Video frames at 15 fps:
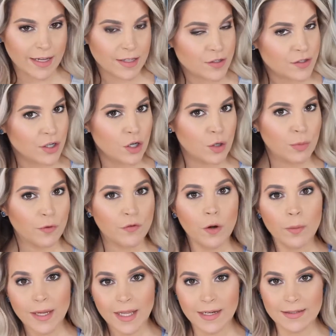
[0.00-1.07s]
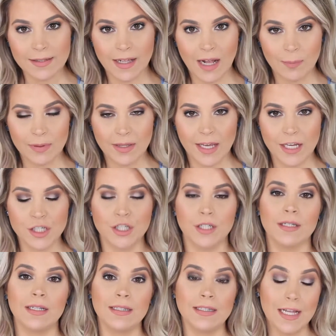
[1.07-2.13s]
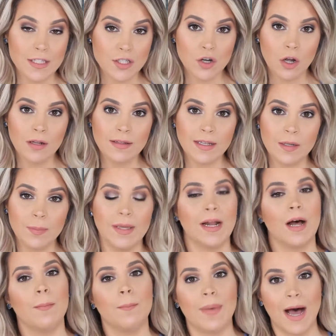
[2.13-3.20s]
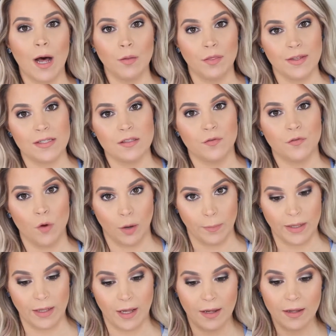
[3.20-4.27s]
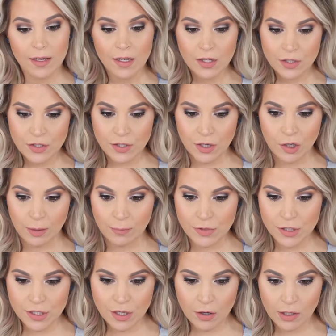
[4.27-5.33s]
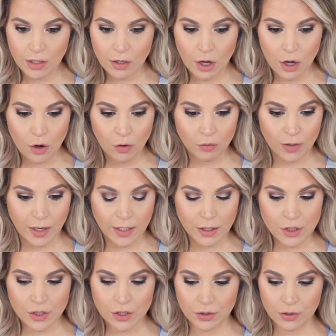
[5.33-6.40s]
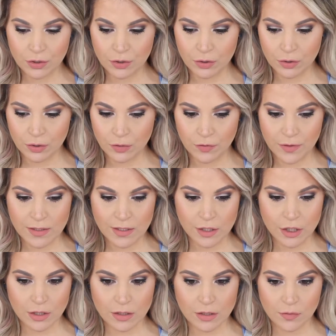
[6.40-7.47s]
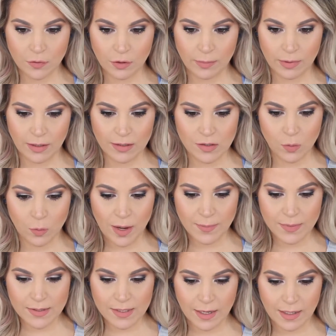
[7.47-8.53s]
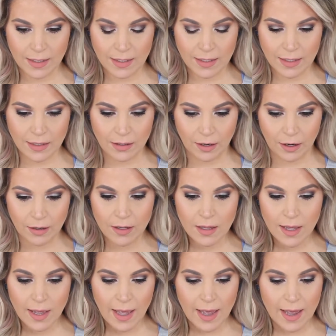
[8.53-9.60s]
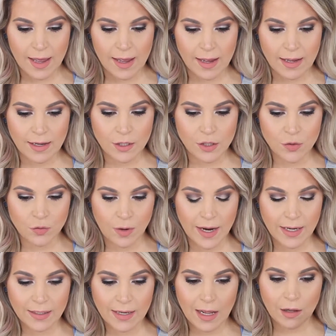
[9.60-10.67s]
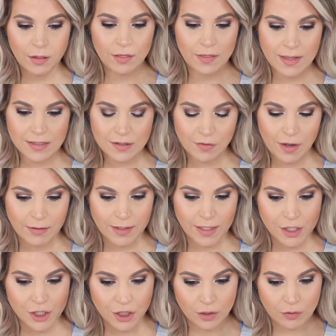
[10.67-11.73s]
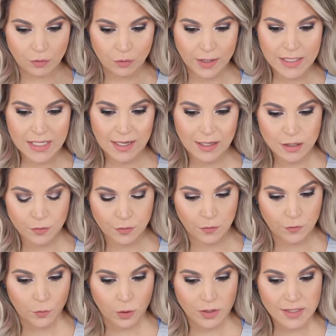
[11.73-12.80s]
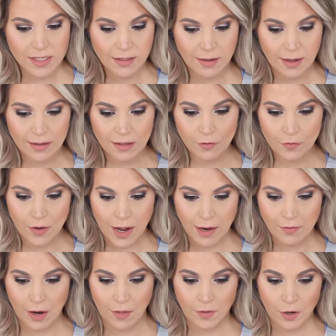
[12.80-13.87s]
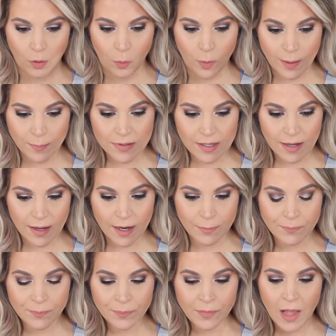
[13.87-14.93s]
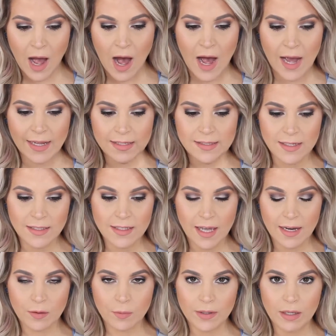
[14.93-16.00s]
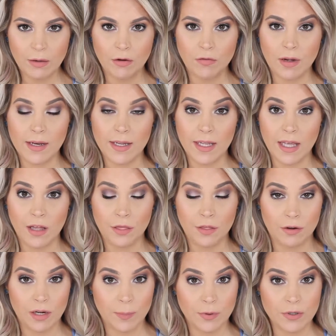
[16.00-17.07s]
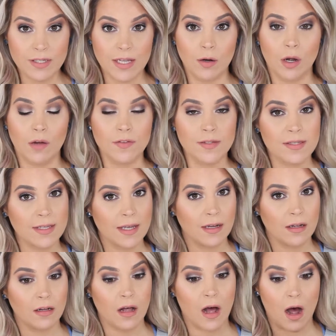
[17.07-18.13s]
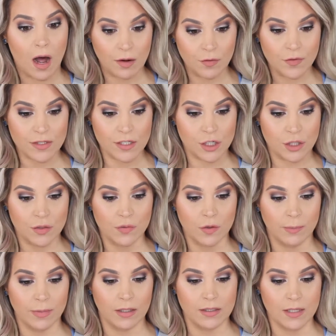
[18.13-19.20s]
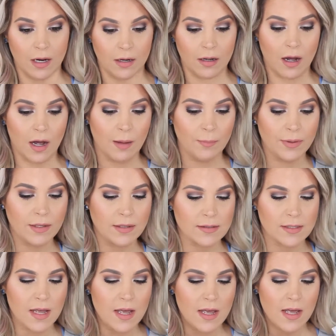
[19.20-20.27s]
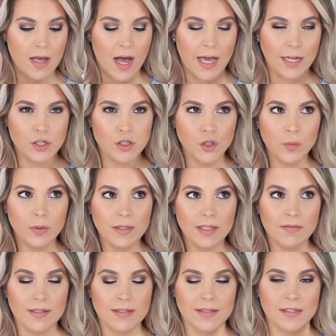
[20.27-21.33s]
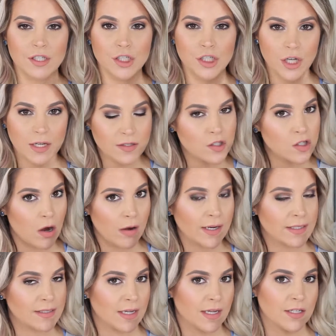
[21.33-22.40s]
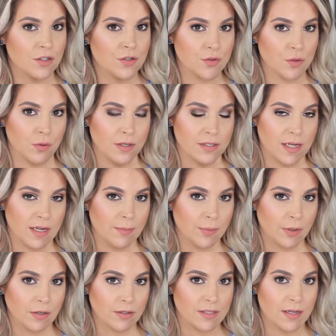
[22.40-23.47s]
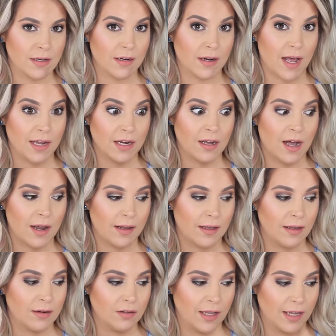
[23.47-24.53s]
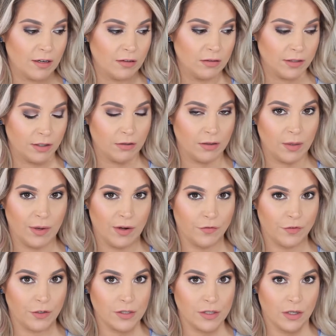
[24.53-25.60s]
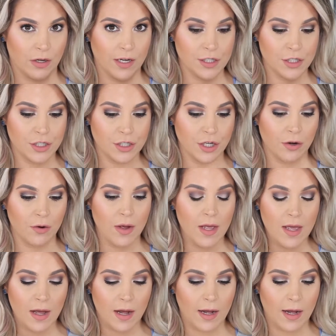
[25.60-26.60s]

right, so before we get into the application, let's talk a little bit about this formula. So I'm just going to go right to Physicians Formula's website here. And right now, this foundation retails for $14.95 on their website. I did get it when they were running a 30% off sale on physiciansformula.com, because I do believe this is just starting to hit stores in person, and I got it like literally when it first launched. So